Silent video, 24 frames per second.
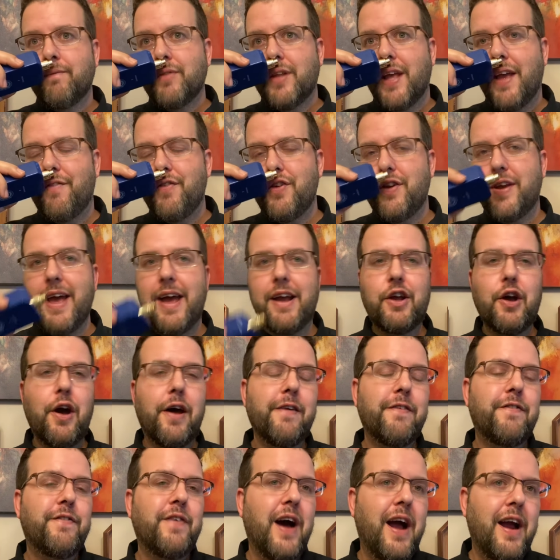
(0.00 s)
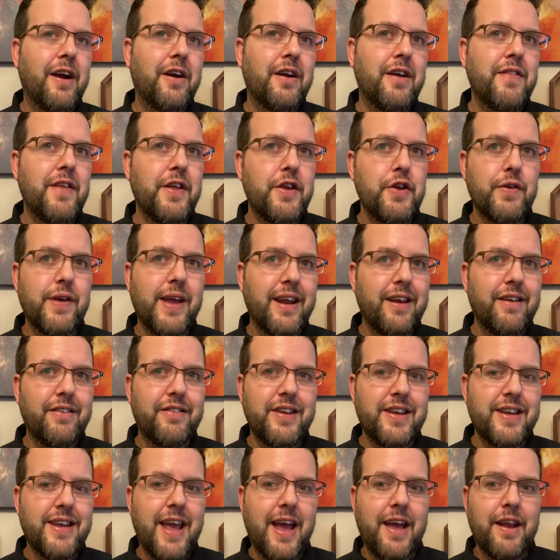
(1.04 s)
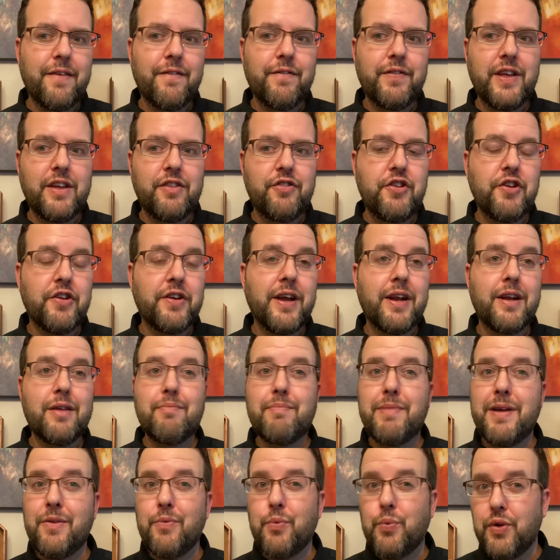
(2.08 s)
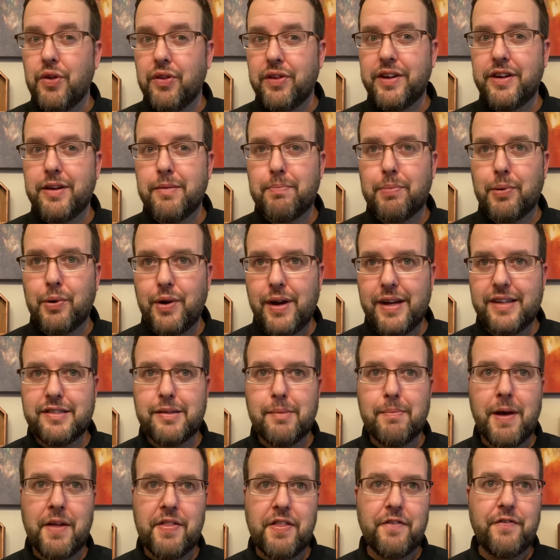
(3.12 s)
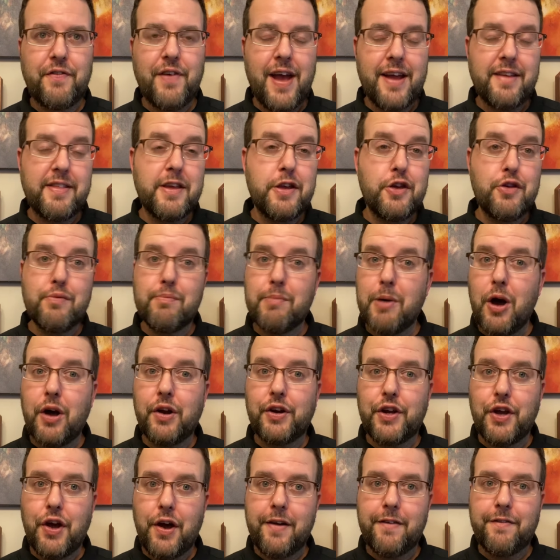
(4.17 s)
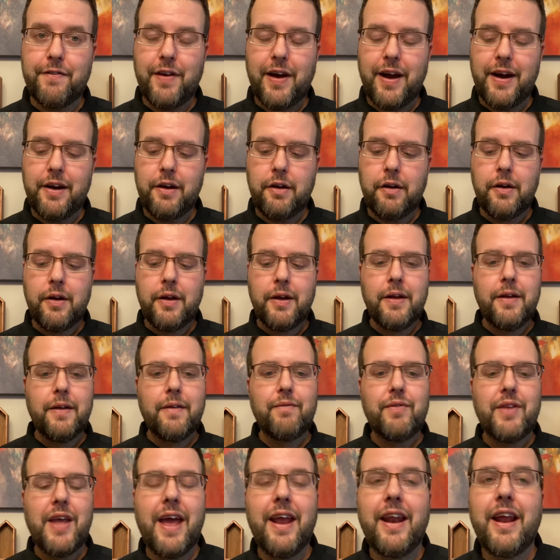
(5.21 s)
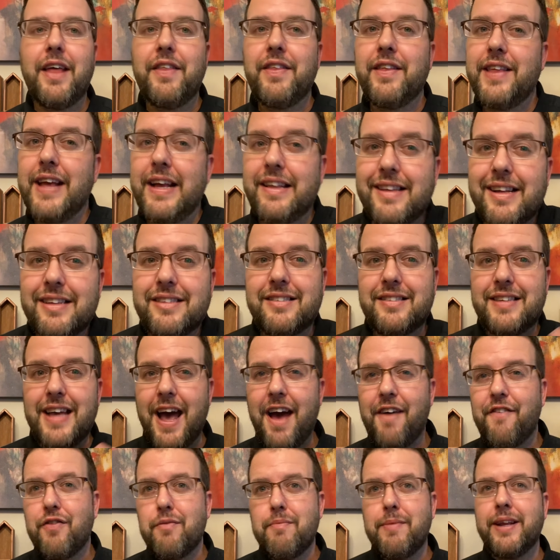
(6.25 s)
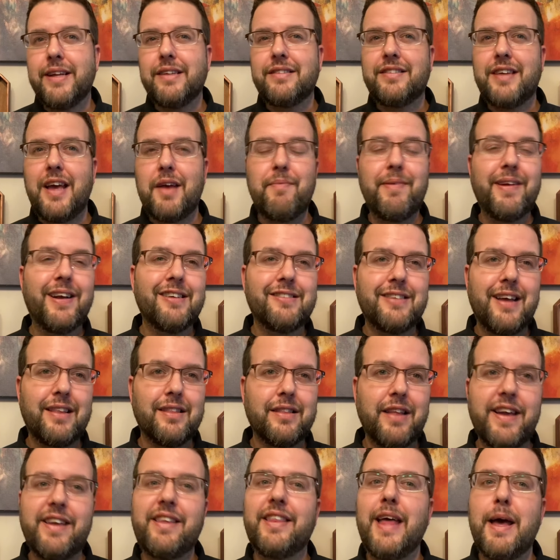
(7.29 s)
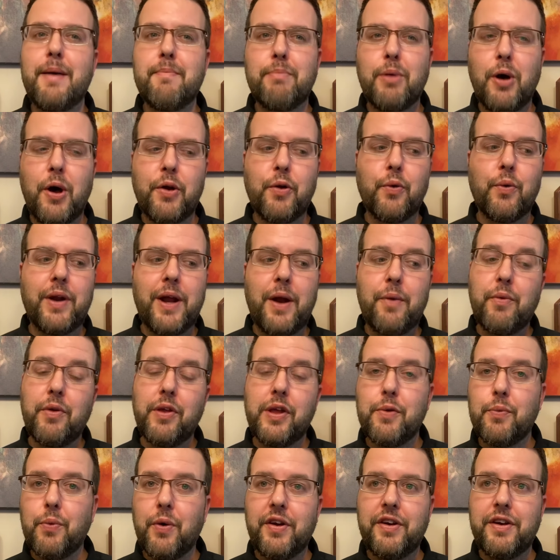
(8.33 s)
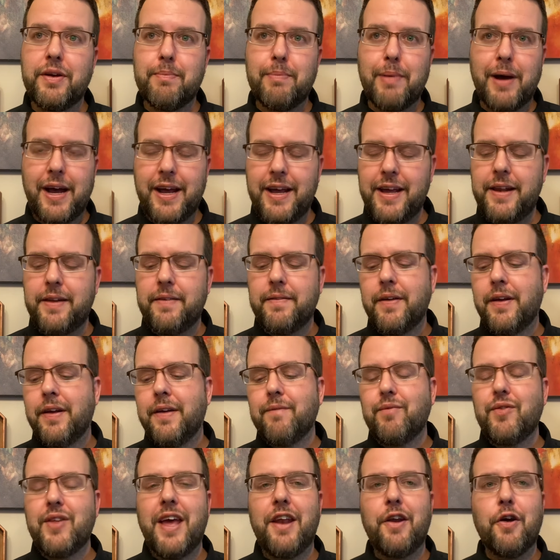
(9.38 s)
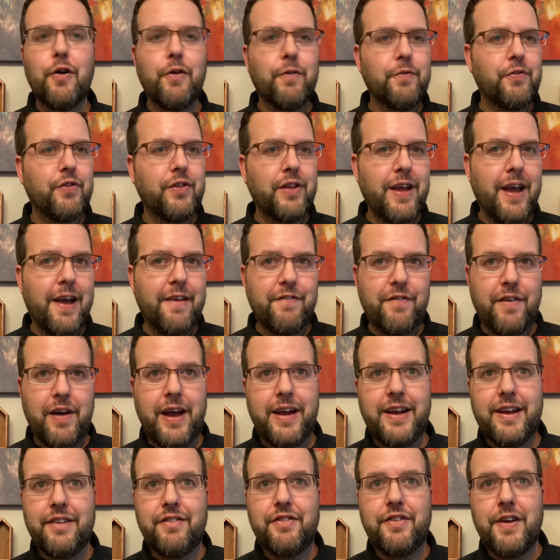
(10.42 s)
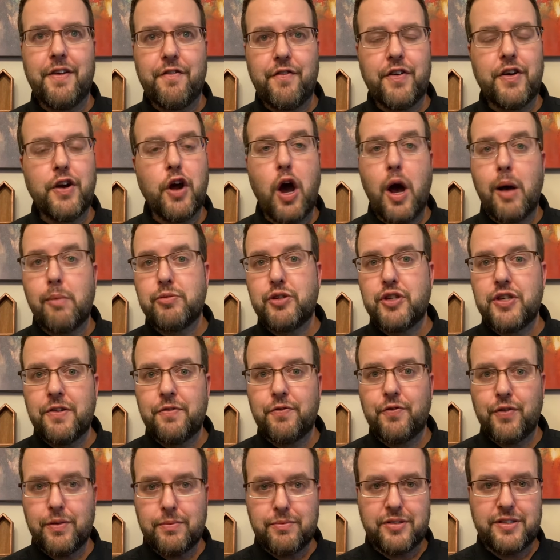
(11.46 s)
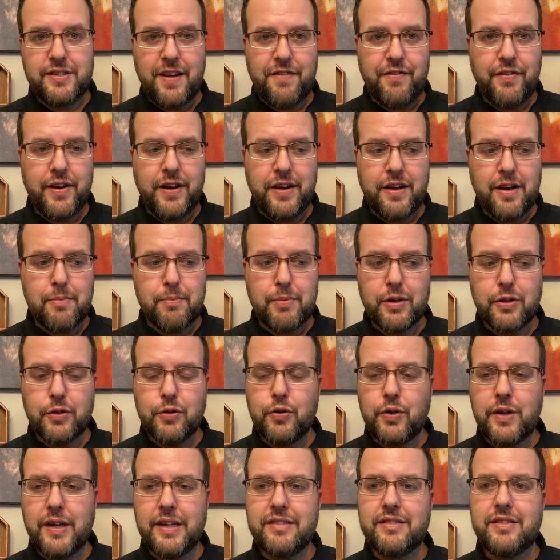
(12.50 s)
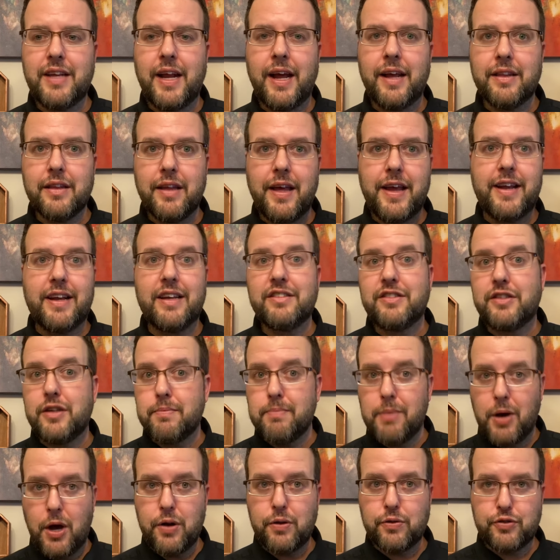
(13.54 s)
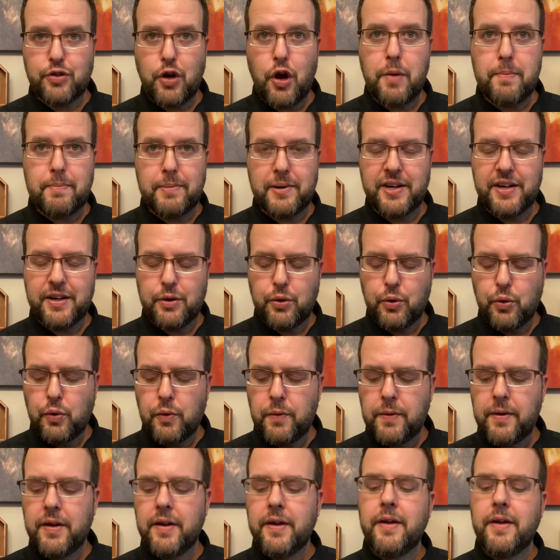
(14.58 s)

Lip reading: if you get God of Fire and then you get a decan of this, you're going to be really depressed about the fact that you bought God of Fire. And that's sad for me to say, because I like that bottle and I really wanted to buy it. And hopefully I find a different option from Stephanie Humbert Lucas that I like, because their bottles are pretty cool.